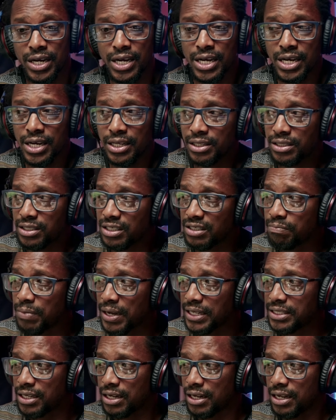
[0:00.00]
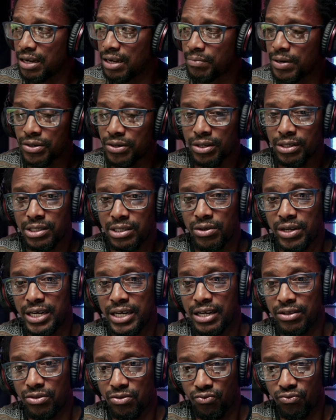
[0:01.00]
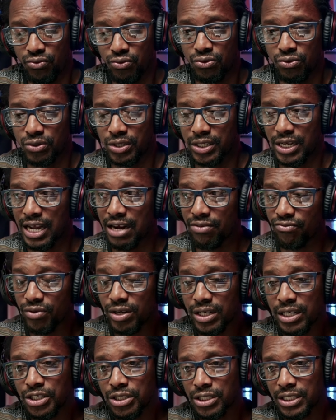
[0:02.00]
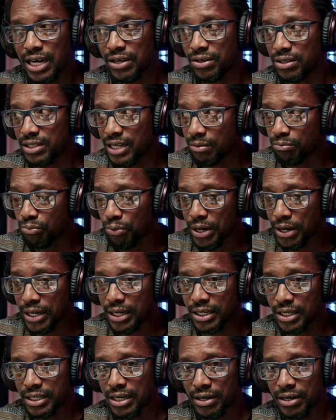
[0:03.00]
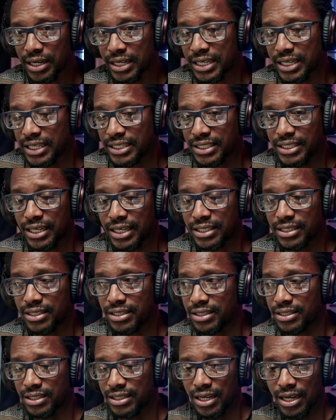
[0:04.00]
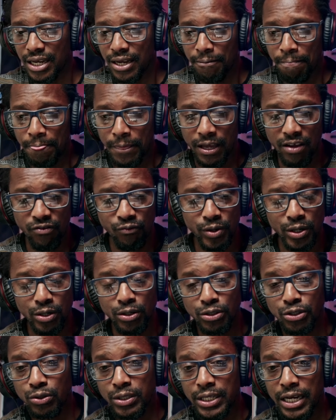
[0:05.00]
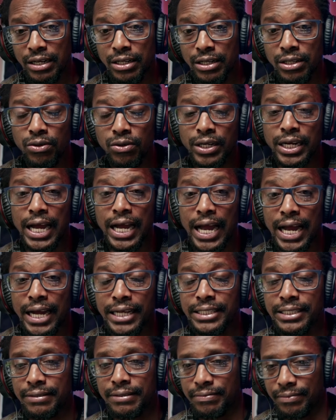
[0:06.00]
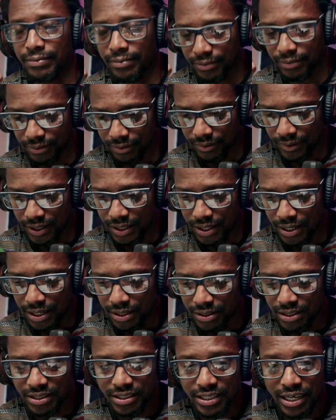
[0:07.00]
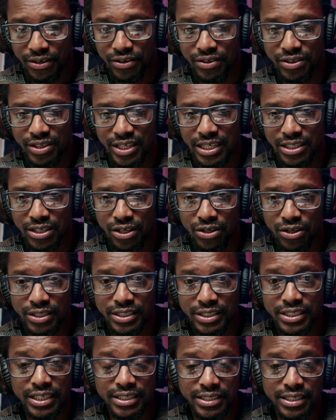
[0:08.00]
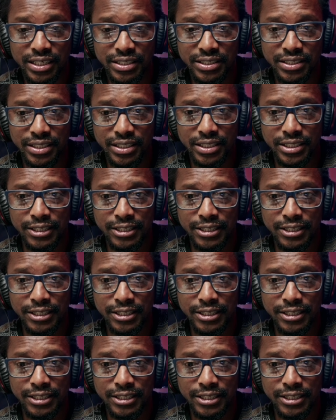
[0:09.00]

This is basically about us looking at the rules and really just kind of like breaking it down and dissecting it. If we also then look at the second thing, the consistency.